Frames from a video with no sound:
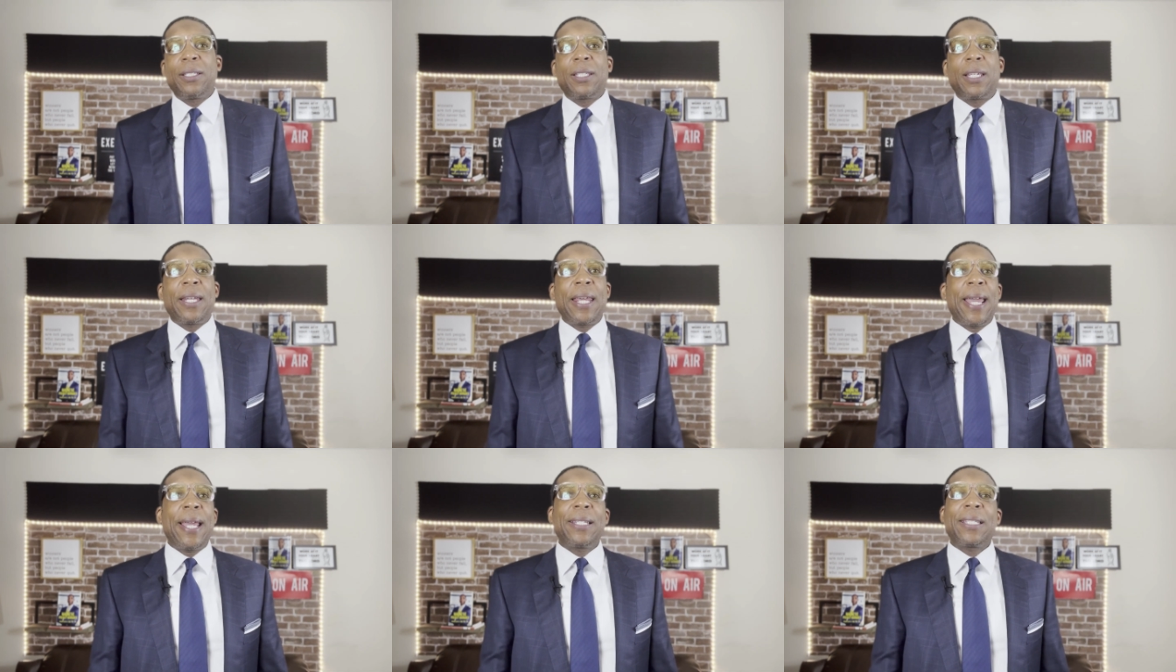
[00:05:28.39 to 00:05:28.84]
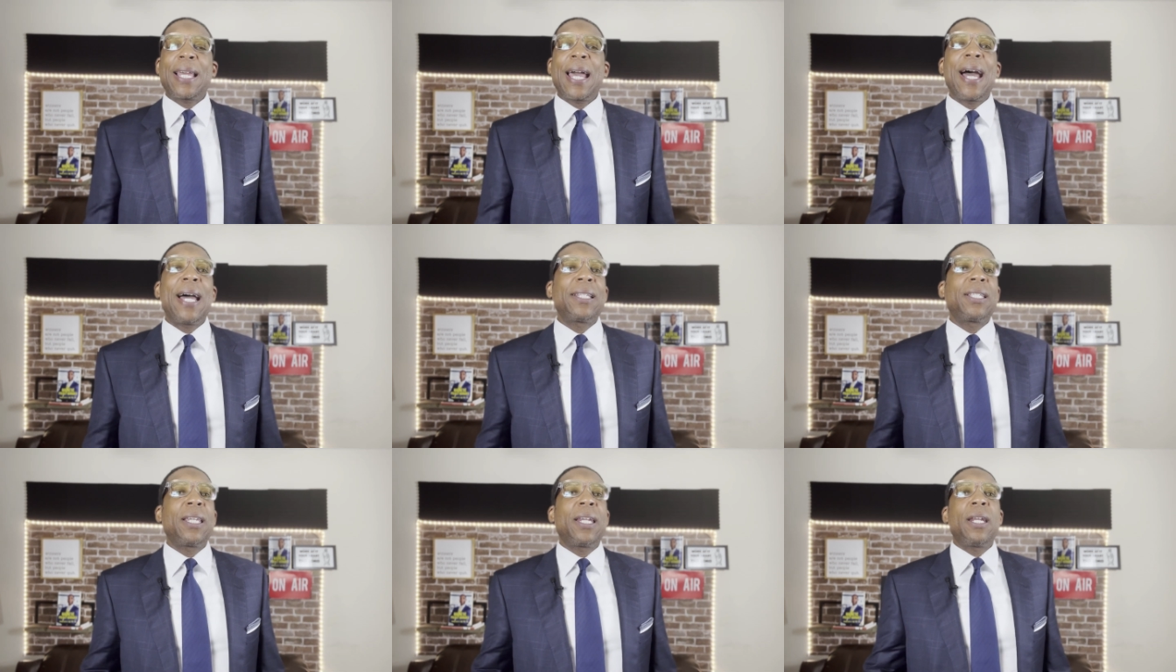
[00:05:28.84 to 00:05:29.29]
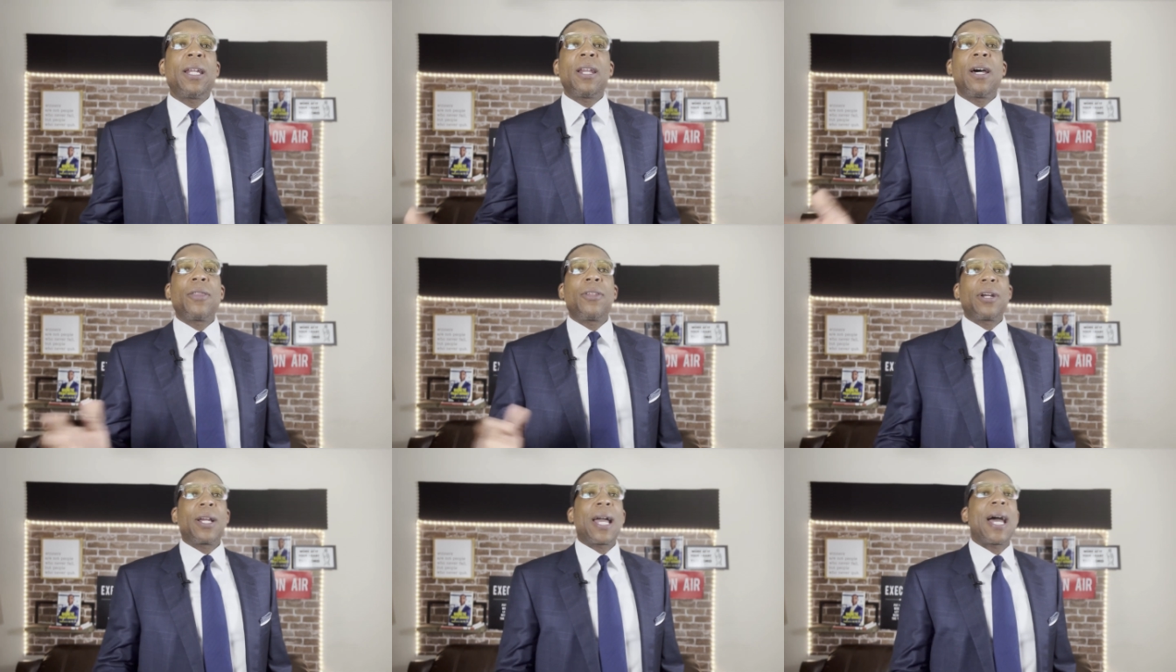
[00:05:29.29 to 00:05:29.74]
today's content and
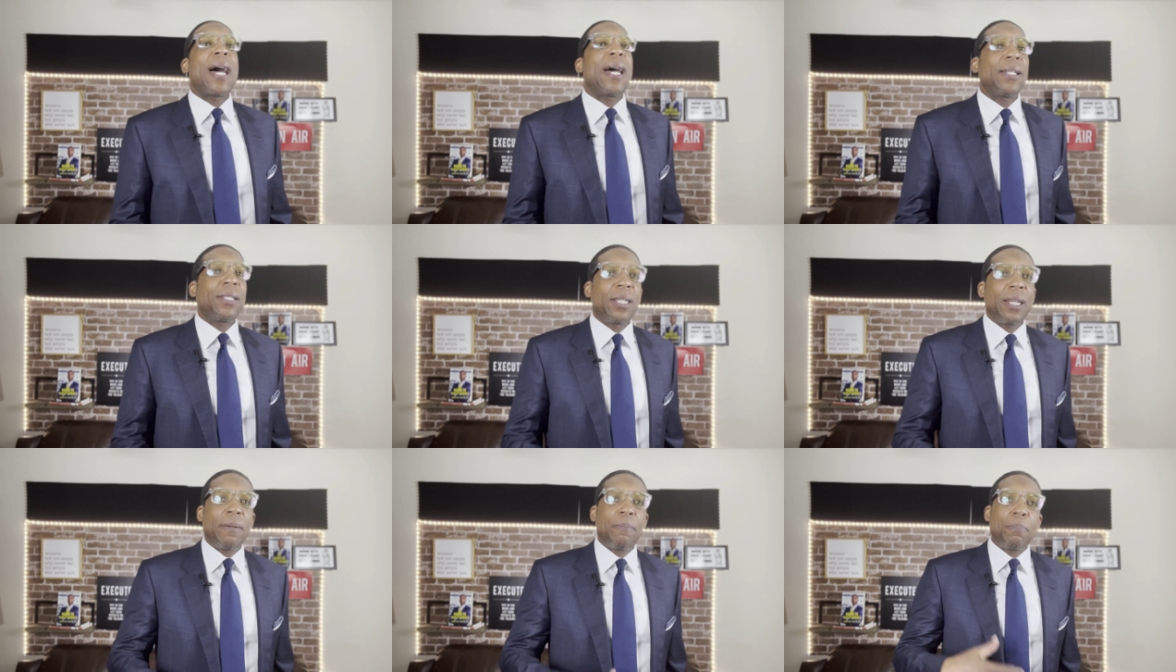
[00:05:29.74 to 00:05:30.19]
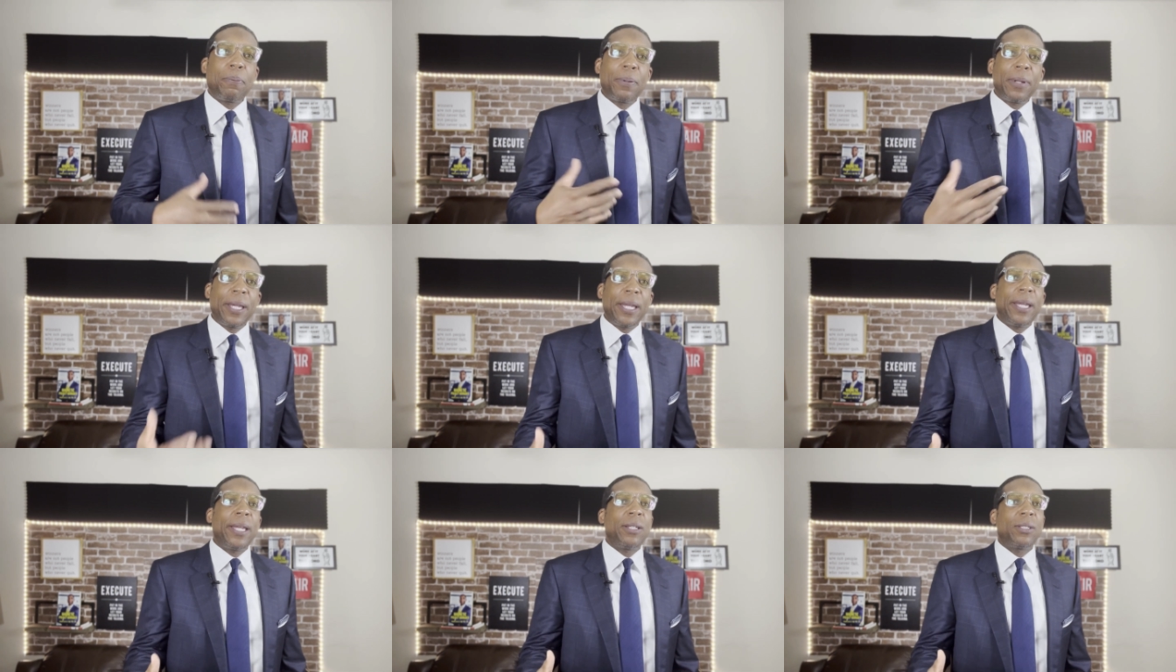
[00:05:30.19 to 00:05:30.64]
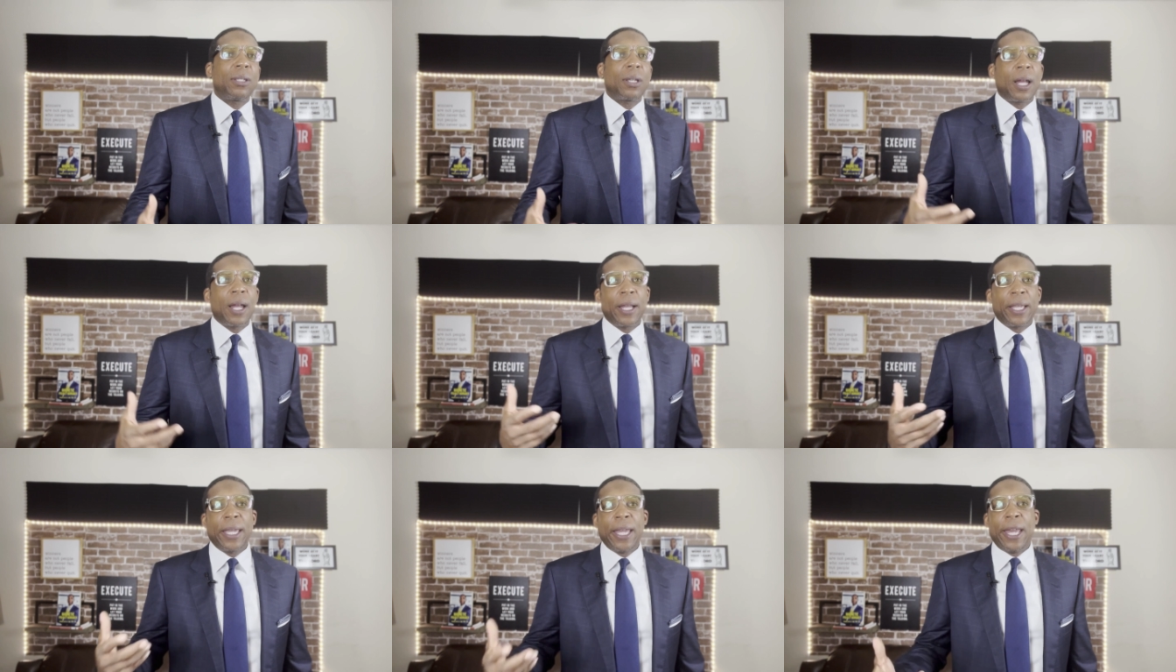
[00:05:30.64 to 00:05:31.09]
other content, please
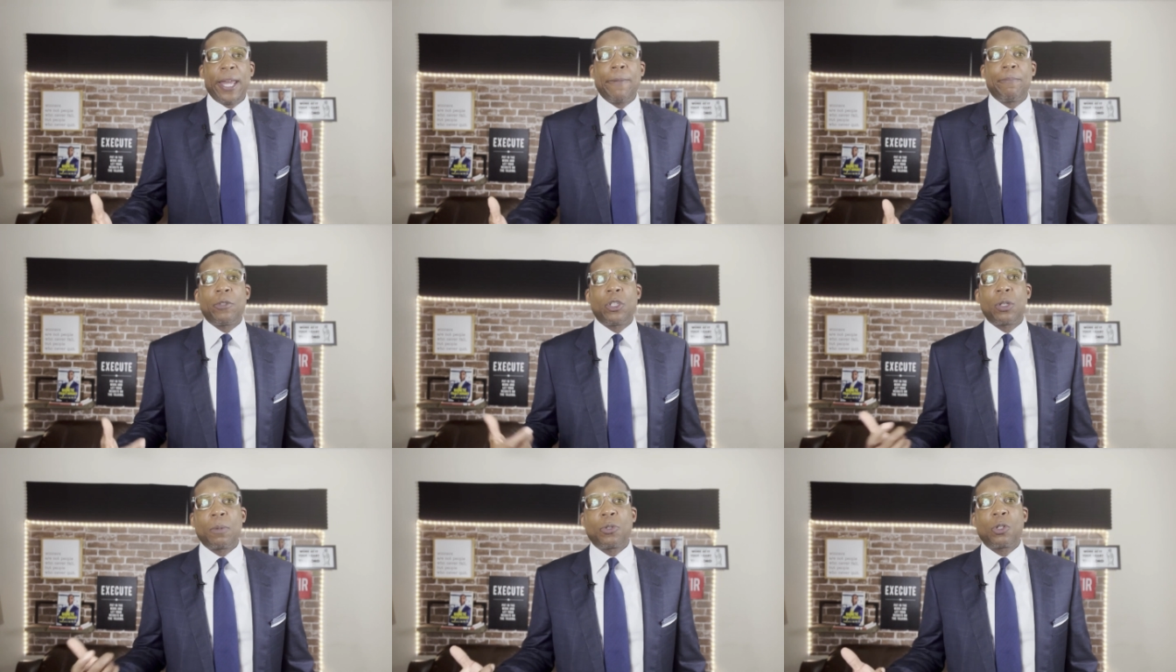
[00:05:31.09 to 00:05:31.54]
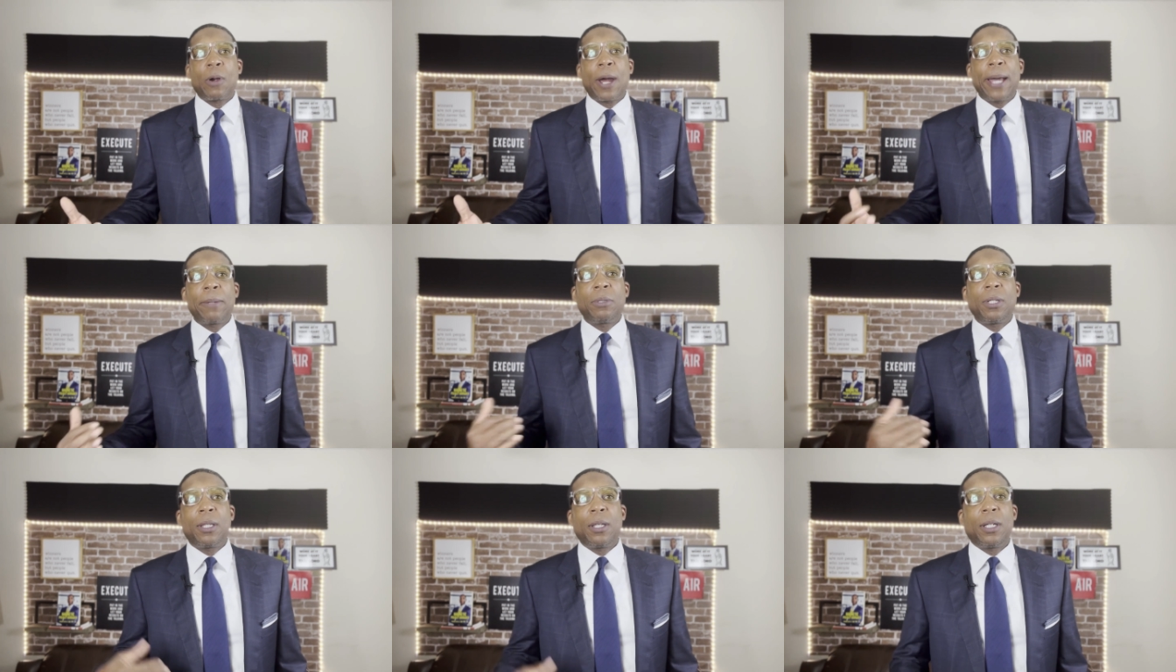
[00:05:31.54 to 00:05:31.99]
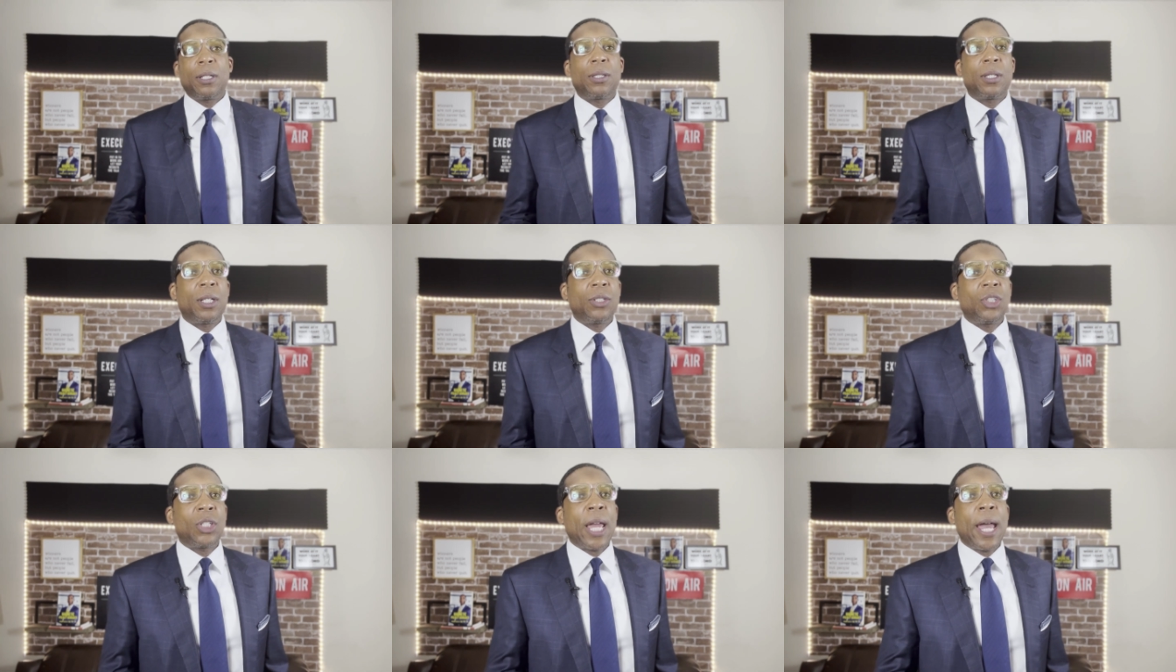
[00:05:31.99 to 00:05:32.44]
again subscribe to the
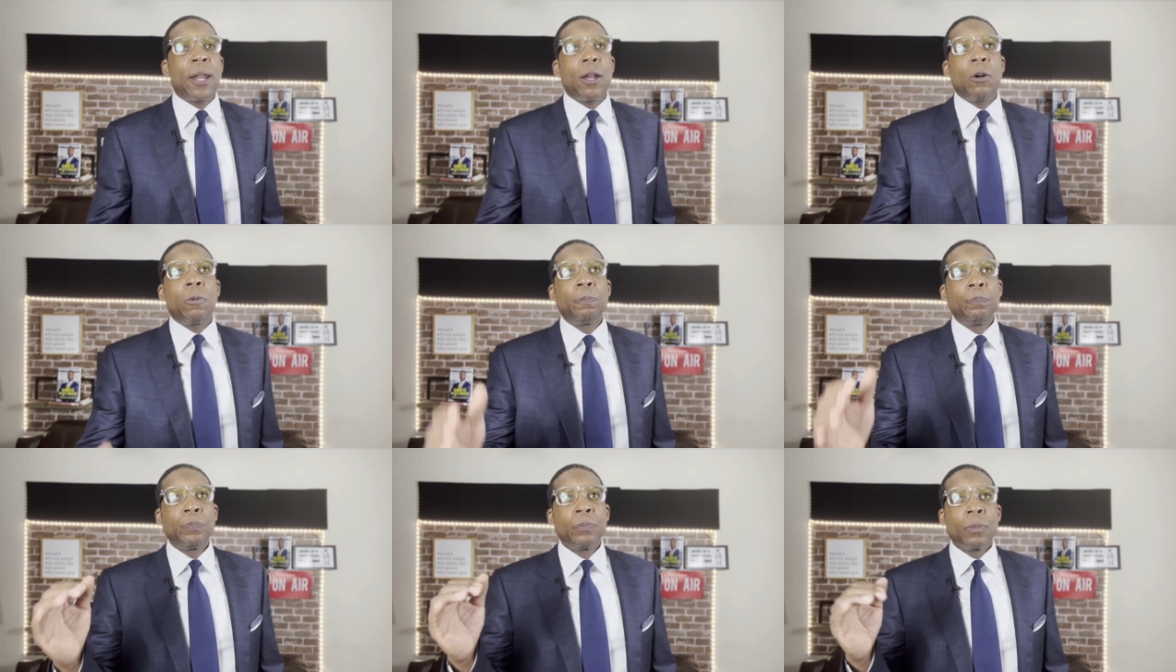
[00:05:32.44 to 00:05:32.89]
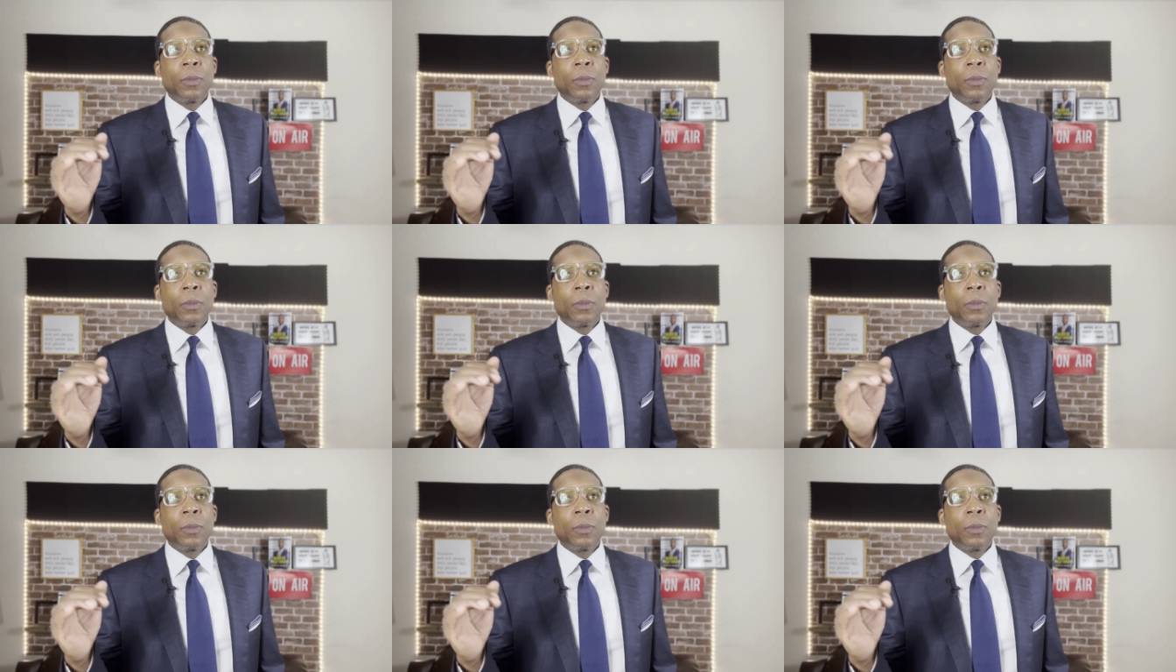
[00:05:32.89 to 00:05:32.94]
the channel